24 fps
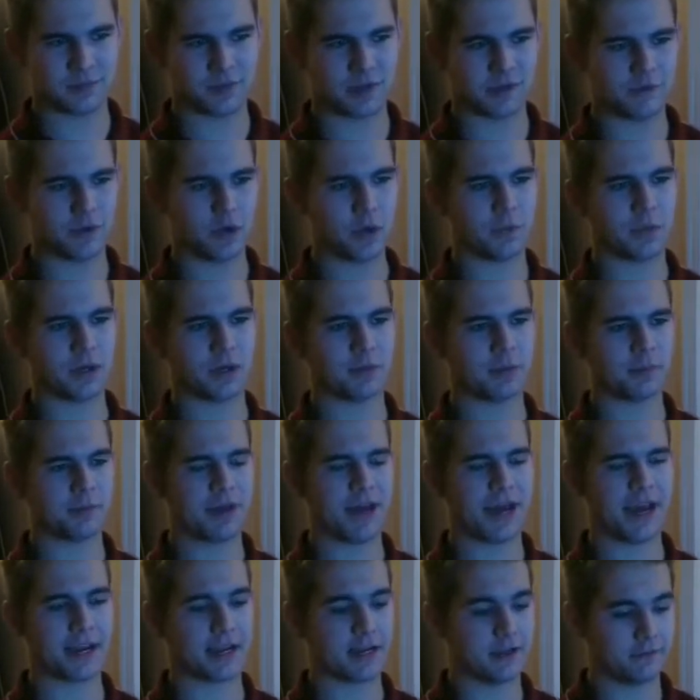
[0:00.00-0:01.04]
If you open up a
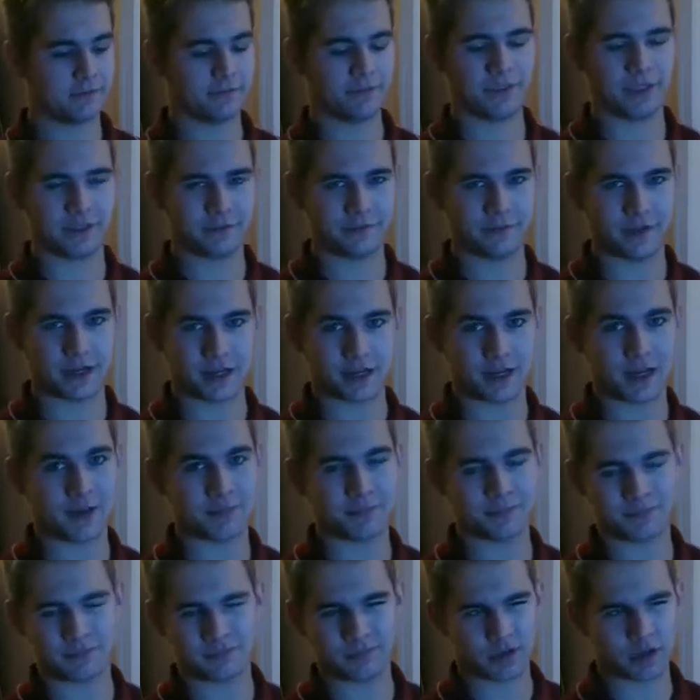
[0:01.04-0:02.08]
pack and you fuck
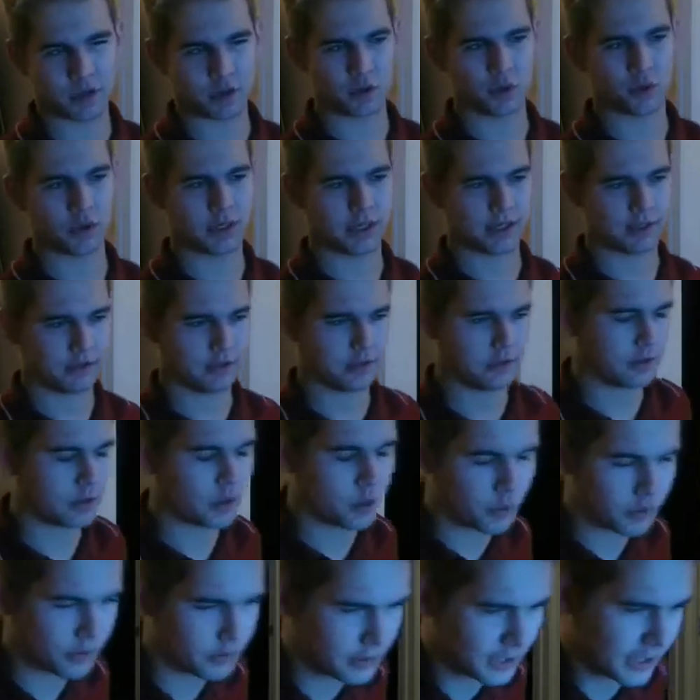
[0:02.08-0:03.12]
up, go to
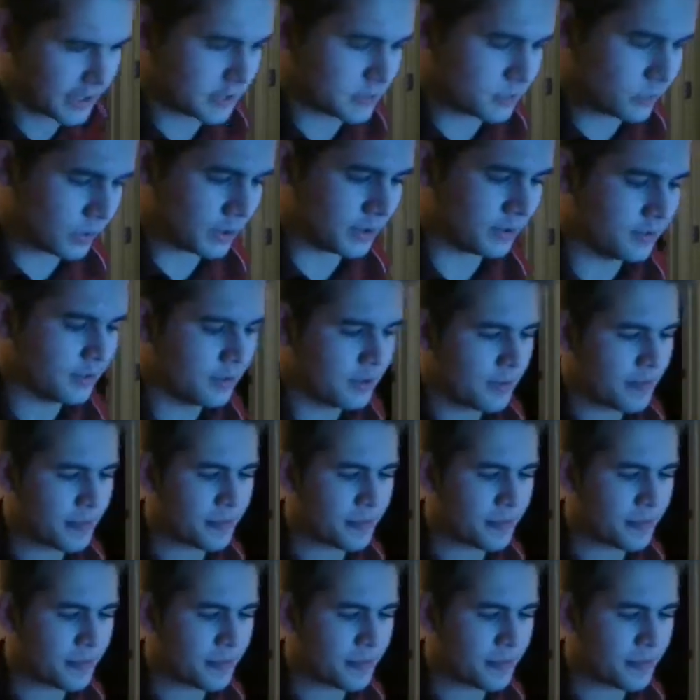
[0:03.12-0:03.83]
the next one.